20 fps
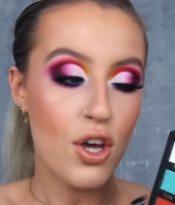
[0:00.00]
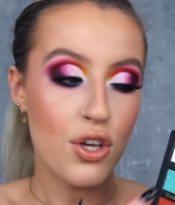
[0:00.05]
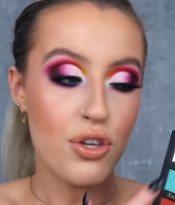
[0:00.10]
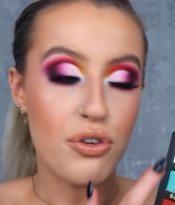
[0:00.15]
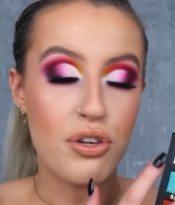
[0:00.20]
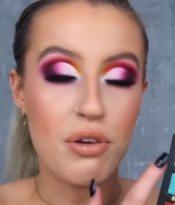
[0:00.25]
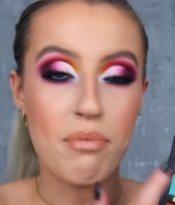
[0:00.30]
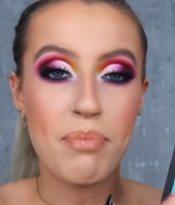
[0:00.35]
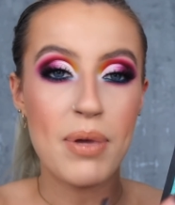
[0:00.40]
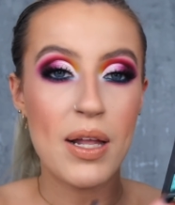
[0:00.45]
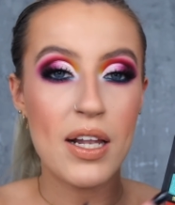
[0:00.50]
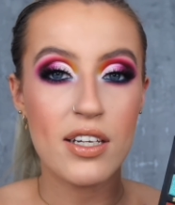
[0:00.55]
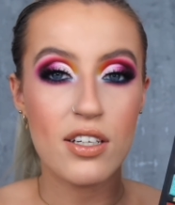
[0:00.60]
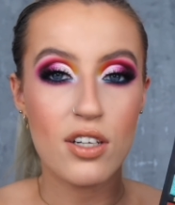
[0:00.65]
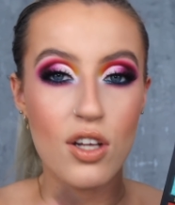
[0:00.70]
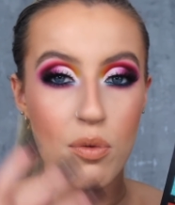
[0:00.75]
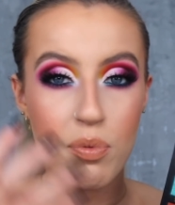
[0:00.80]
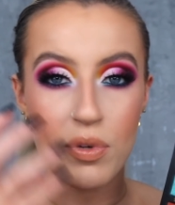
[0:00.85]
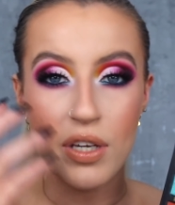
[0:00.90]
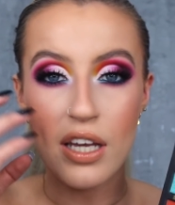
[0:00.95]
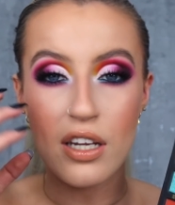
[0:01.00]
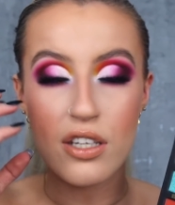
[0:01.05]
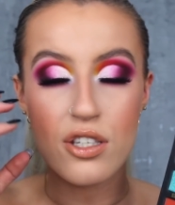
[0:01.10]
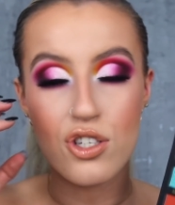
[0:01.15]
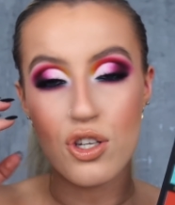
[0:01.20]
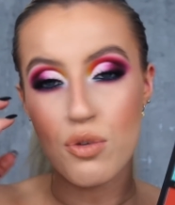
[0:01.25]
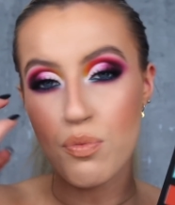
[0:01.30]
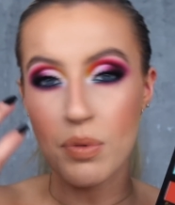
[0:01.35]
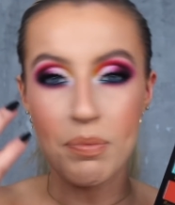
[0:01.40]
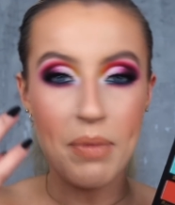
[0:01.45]
You can build it up and get it
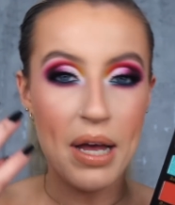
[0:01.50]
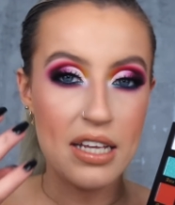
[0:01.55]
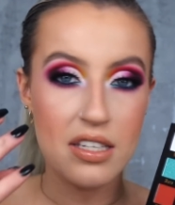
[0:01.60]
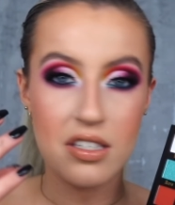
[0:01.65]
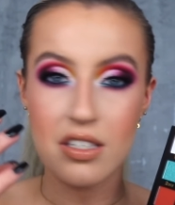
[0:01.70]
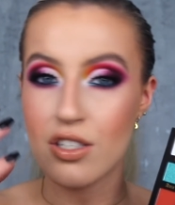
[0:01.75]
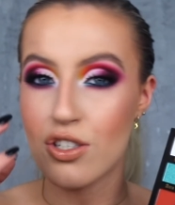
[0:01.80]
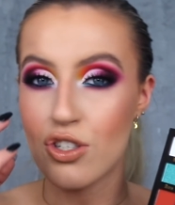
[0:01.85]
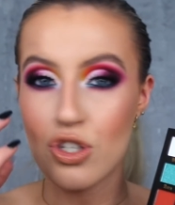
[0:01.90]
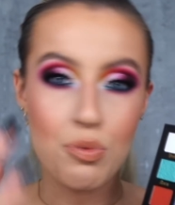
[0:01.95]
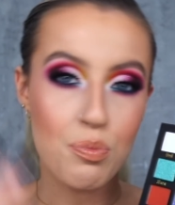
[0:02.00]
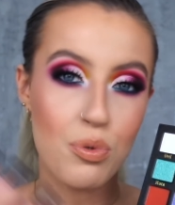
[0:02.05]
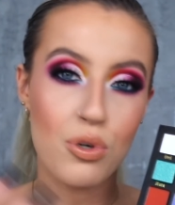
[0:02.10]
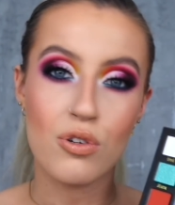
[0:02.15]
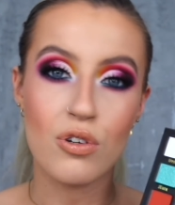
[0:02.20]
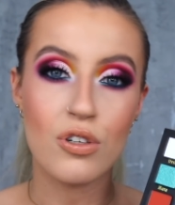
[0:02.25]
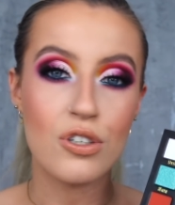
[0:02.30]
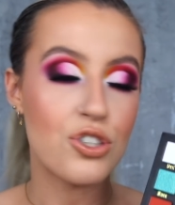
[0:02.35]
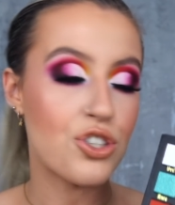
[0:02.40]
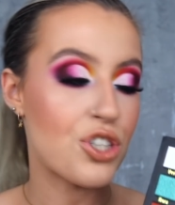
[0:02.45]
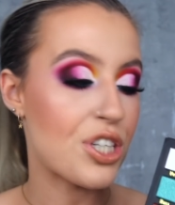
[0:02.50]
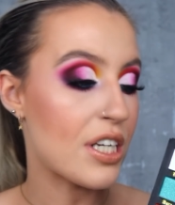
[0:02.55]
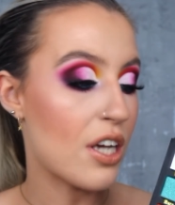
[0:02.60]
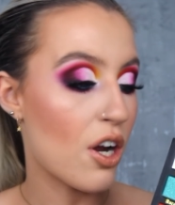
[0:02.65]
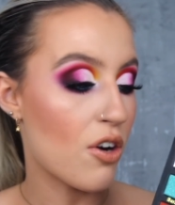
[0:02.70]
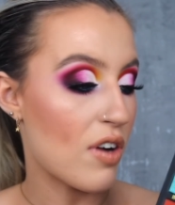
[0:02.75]
super messy and super grungy,